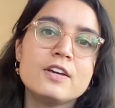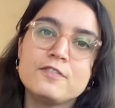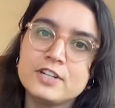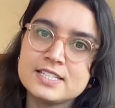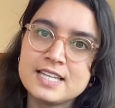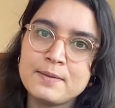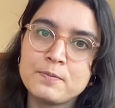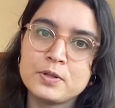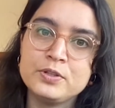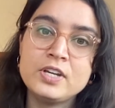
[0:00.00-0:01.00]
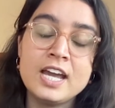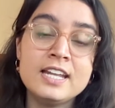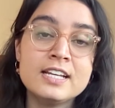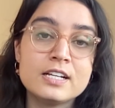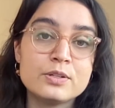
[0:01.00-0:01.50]
For example, you can
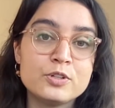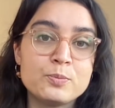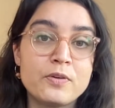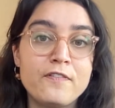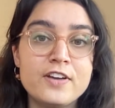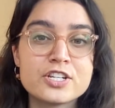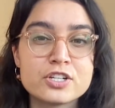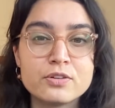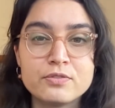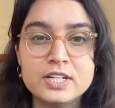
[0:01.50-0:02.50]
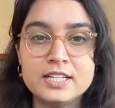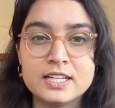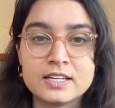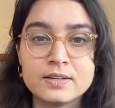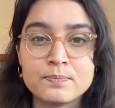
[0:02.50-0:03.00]
include professional
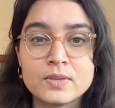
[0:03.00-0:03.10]
reading